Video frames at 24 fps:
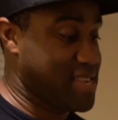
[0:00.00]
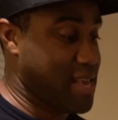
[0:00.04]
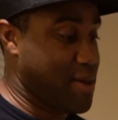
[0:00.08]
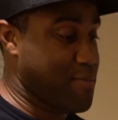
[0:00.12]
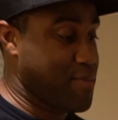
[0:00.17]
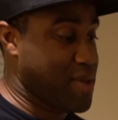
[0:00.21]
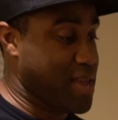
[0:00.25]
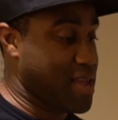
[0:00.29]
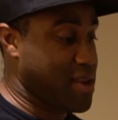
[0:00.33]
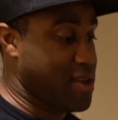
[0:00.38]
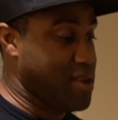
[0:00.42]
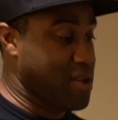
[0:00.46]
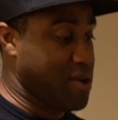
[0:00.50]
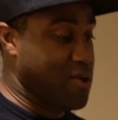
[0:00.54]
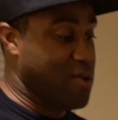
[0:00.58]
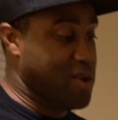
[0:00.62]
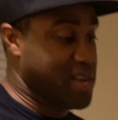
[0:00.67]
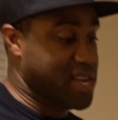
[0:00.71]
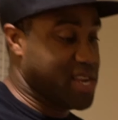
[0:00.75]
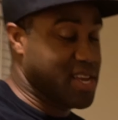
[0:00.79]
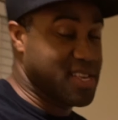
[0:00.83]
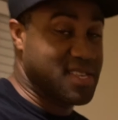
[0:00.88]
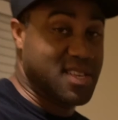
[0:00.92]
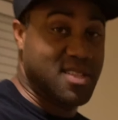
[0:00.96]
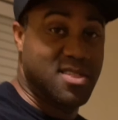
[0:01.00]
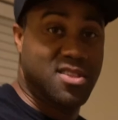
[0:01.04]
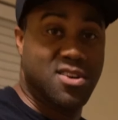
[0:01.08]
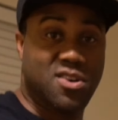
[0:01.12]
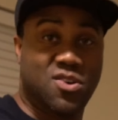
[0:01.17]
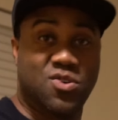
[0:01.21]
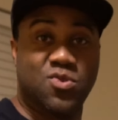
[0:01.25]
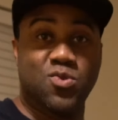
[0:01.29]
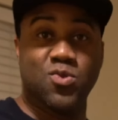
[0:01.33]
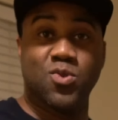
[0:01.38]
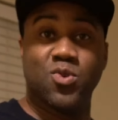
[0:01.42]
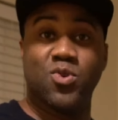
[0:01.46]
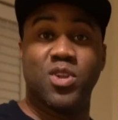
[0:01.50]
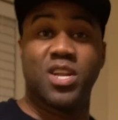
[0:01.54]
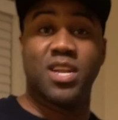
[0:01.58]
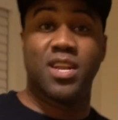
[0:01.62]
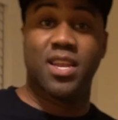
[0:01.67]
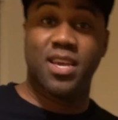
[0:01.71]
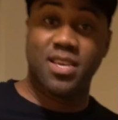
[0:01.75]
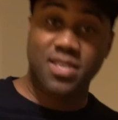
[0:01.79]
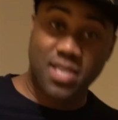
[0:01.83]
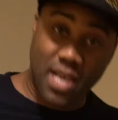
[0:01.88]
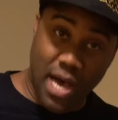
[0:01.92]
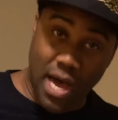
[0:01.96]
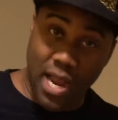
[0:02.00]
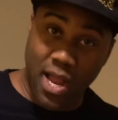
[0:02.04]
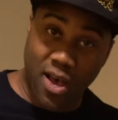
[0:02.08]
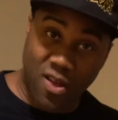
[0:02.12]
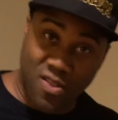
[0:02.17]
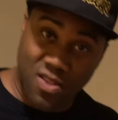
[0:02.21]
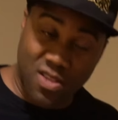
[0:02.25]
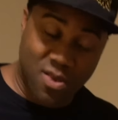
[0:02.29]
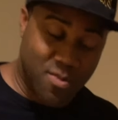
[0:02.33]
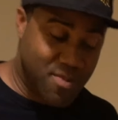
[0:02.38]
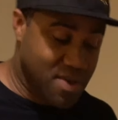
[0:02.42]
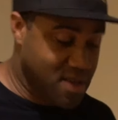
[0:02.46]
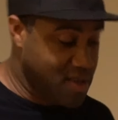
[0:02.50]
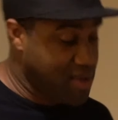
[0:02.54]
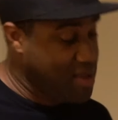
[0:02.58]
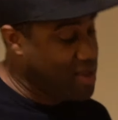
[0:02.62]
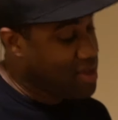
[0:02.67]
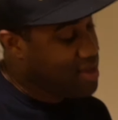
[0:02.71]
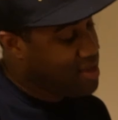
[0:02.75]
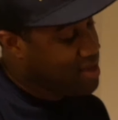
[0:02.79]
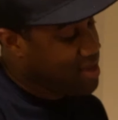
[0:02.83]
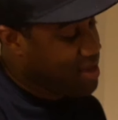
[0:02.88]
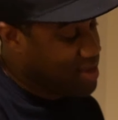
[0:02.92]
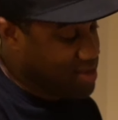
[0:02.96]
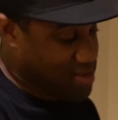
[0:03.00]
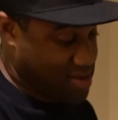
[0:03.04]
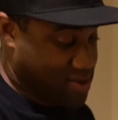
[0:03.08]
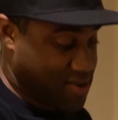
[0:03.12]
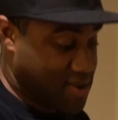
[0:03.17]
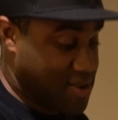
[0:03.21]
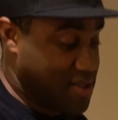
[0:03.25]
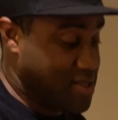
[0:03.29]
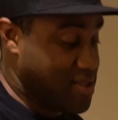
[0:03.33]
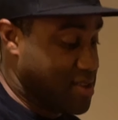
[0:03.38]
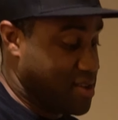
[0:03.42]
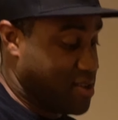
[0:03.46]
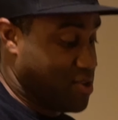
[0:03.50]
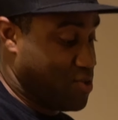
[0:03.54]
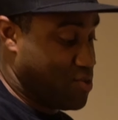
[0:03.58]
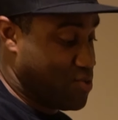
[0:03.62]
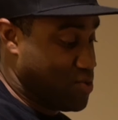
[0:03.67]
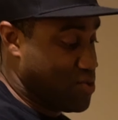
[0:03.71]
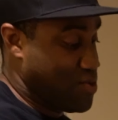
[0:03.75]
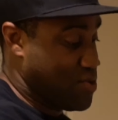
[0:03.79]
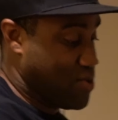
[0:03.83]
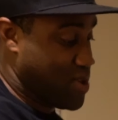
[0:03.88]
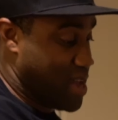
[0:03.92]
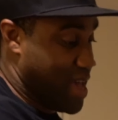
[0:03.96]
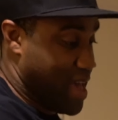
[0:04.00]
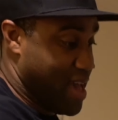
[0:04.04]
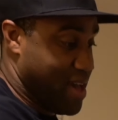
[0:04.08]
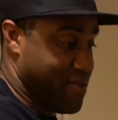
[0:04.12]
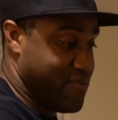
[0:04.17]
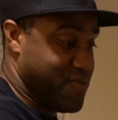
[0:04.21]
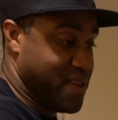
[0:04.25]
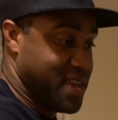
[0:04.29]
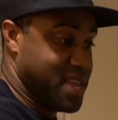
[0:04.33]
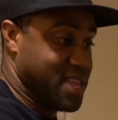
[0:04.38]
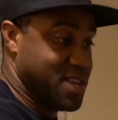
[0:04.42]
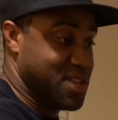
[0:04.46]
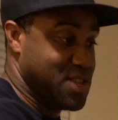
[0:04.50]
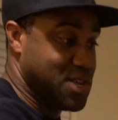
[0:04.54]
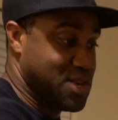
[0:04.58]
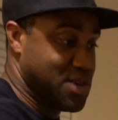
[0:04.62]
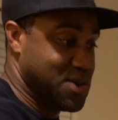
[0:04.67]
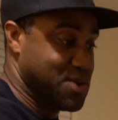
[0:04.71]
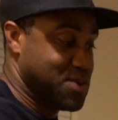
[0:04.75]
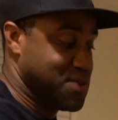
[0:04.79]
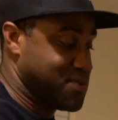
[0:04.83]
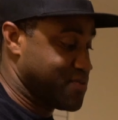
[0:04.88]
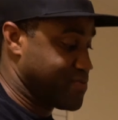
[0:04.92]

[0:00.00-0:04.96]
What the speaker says: I mean, no, it doesn't look cool on the Nissan Altima. It's gonna look cool on the F82.